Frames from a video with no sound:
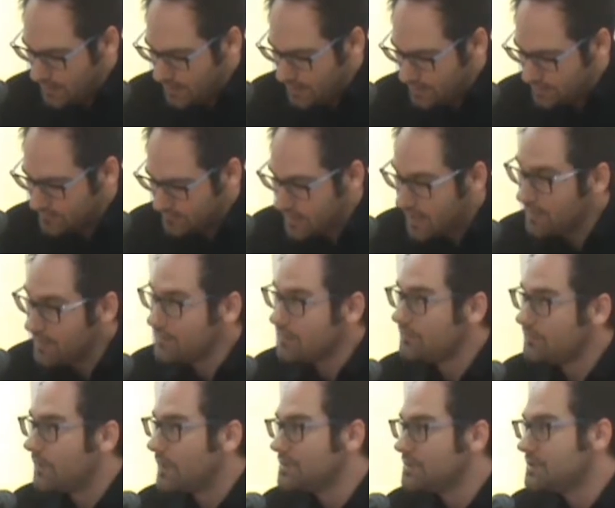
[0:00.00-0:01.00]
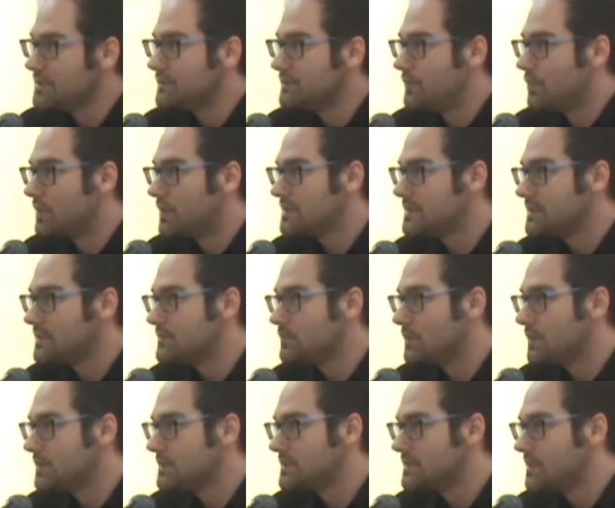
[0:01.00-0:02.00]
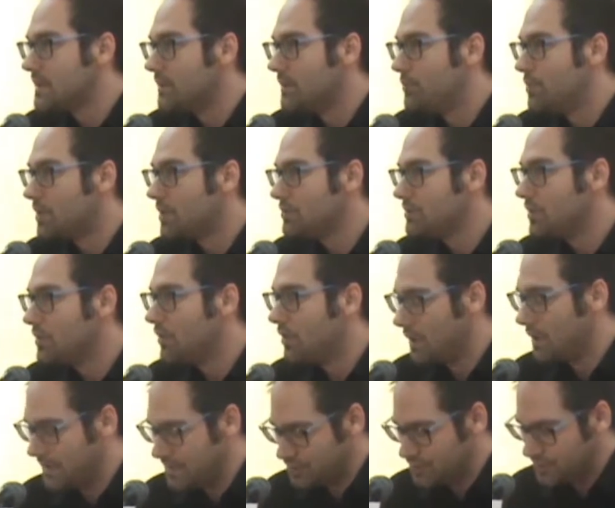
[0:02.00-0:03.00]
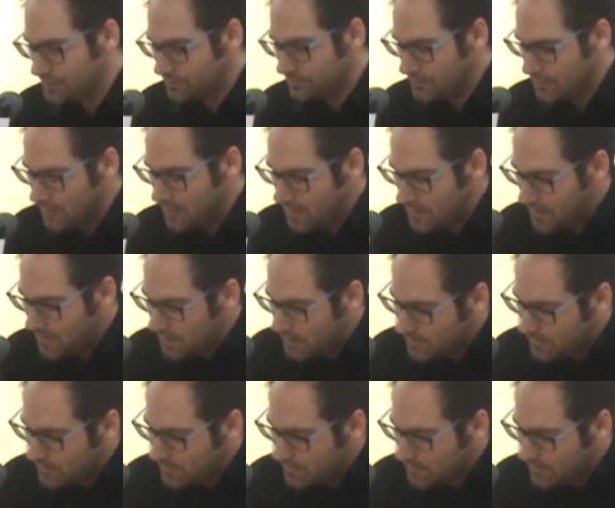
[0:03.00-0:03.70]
and anti-fascist forces was a broad coalition,